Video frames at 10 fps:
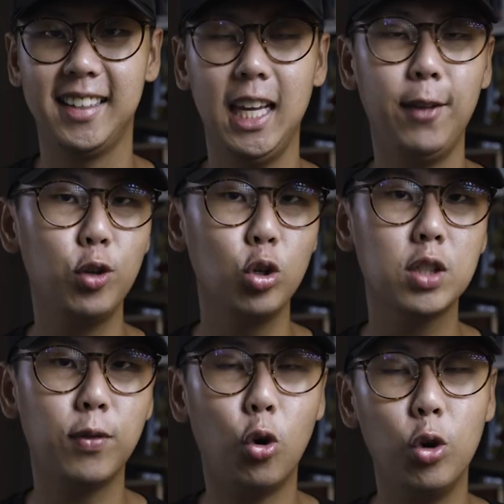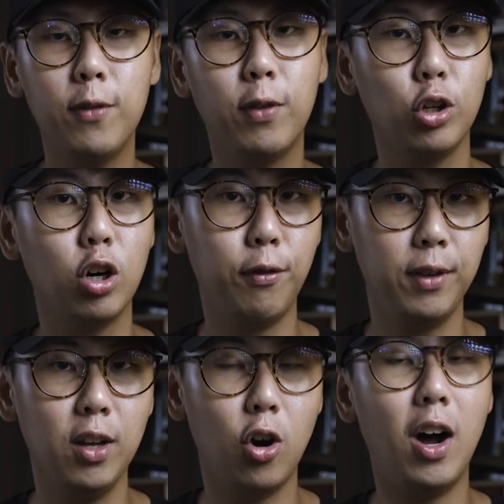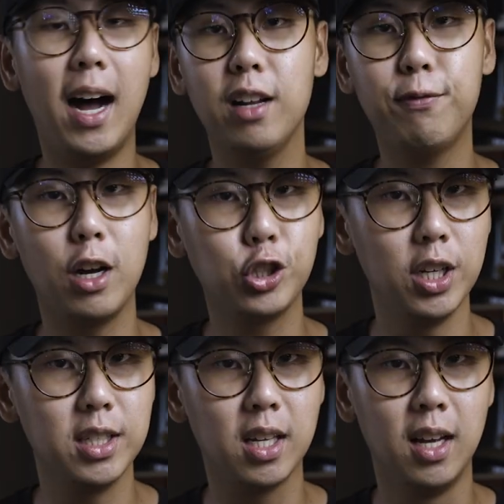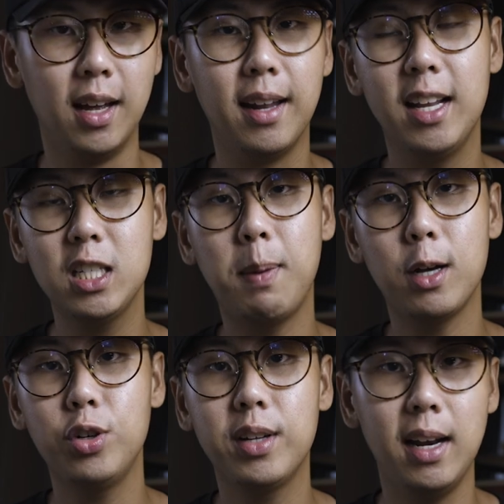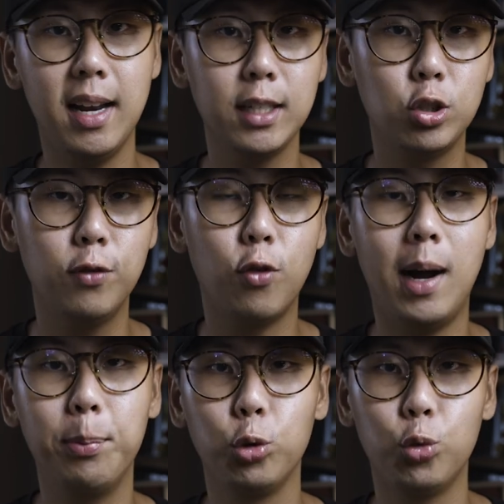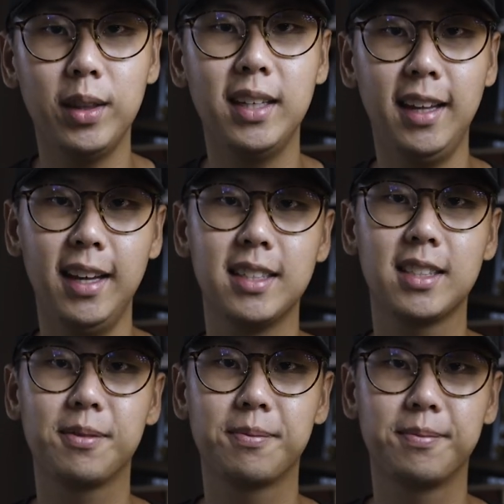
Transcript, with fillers: If used for only photography or other functions, this battery can last you for up to 20 days.